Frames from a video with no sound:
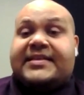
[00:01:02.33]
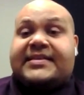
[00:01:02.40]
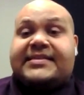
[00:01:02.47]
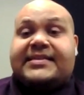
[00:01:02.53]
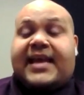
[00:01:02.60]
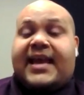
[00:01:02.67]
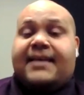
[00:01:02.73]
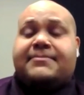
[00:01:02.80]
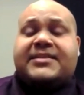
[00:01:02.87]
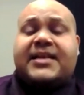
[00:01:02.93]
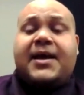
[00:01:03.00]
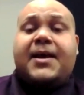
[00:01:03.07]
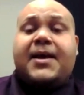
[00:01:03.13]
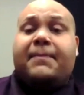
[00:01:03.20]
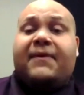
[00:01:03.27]
6 games
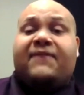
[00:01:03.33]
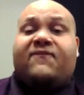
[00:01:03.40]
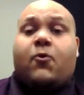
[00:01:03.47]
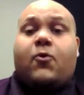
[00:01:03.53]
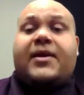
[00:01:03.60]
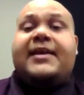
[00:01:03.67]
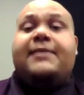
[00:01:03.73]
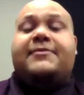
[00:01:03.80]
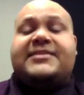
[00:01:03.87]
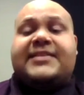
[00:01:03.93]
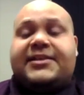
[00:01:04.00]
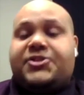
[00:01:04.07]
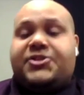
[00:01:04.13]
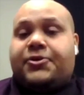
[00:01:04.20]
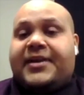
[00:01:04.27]
before he was
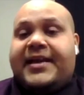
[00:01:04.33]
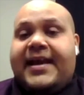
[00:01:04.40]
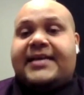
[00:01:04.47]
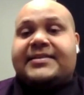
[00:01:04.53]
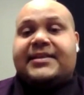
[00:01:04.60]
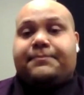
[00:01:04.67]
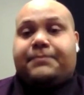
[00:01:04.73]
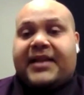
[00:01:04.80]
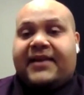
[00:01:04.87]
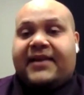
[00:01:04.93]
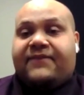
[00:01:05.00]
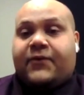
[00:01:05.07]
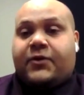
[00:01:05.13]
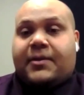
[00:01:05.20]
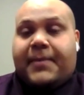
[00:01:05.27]
injured. He hasn't
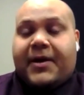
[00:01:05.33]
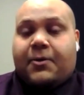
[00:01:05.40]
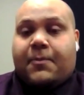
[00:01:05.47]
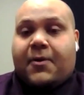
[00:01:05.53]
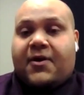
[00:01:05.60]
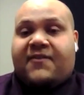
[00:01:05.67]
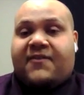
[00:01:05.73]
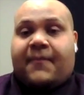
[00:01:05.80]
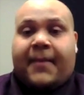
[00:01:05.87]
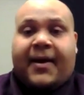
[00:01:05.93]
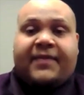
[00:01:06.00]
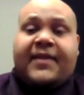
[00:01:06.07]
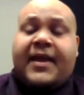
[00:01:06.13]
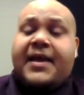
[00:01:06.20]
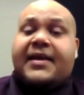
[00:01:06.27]
played for the better part of a
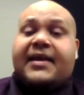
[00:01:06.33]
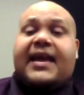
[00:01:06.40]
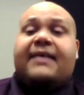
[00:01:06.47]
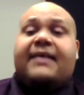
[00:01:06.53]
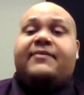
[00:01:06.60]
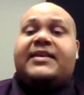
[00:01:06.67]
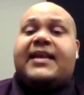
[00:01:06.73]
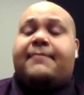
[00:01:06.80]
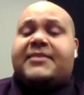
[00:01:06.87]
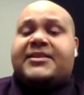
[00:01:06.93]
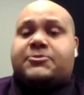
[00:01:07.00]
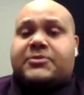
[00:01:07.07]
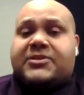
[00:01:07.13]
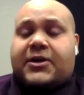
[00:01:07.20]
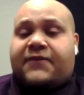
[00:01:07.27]
month. Gavin
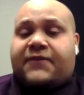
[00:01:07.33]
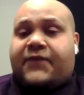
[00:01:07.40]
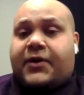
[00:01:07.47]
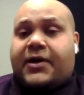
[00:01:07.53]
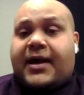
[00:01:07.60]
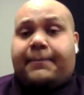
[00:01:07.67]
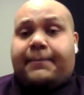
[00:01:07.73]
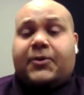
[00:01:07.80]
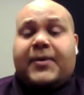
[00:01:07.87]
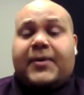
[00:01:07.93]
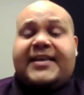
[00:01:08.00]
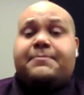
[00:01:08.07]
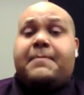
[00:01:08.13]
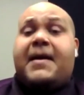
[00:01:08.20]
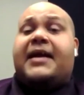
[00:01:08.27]
Nemes was out for a couple of
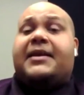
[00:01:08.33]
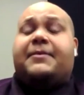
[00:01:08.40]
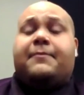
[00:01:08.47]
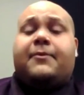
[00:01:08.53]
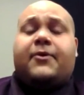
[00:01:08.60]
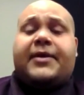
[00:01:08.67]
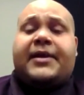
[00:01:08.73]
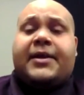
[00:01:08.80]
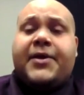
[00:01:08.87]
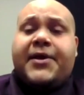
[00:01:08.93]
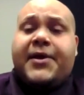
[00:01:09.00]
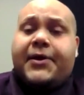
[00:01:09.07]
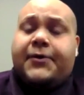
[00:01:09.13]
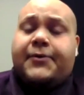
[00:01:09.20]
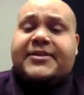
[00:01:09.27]
weeks. Madden Murray,
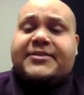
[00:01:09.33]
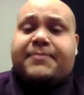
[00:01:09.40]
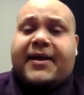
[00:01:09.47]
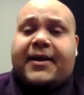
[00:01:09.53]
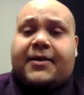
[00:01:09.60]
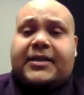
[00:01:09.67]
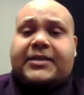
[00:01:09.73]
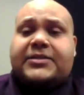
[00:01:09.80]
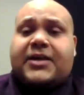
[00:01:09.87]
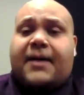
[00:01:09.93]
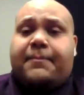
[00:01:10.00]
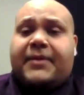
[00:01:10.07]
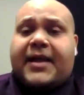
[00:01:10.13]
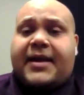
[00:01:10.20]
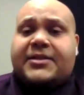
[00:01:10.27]
who is playing on the
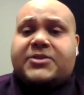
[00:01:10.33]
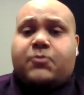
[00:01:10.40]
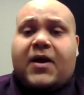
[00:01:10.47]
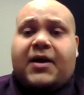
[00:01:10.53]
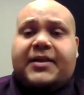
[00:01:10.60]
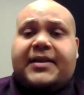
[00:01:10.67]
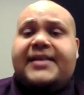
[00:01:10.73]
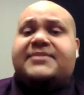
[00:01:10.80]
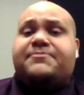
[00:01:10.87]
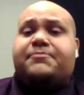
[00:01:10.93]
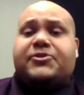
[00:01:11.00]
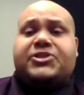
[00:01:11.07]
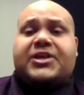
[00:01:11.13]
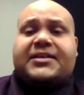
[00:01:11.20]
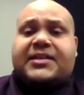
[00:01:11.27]
top line as well, he's
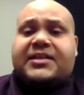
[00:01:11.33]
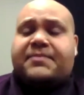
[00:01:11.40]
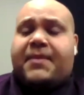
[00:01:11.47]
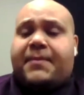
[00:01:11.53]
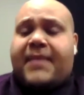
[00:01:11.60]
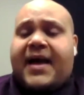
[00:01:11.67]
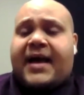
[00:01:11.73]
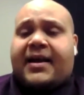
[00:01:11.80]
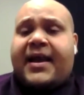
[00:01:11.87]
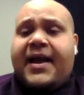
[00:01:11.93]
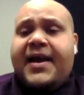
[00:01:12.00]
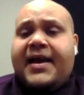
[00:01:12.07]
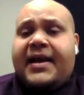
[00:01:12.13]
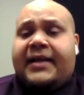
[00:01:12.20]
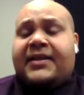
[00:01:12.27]
projected to be back
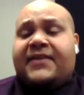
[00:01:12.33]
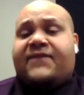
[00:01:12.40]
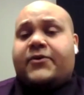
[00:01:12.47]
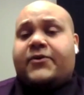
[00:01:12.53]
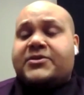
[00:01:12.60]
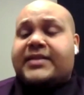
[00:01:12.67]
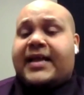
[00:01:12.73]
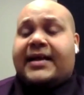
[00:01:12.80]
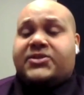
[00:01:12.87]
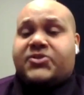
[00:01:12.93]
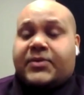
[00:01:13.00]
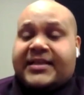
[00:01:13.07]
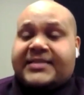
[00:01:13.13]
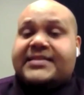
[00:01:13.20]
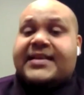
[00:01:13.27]
in the first line. So
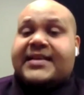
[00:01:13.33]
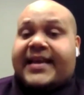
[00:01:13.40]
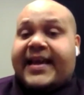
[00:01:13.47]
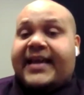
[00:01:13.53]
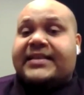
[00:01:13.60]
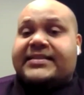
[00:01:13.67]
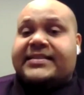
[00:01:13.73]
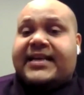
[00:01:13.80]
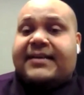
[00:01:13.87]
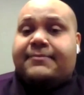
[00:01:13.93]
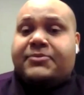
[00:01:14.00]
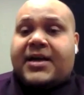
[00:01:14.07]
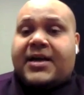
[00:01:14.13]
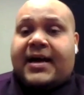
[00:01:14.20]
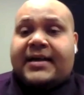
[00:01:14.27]
this is a Kings
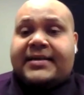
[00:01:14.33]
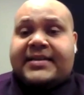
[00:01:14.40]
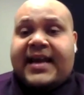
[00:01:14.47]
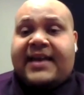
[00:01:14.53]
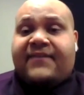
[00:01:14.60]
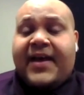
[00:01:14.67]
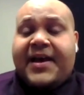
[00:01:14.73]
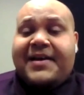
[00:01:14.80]
team, Dave,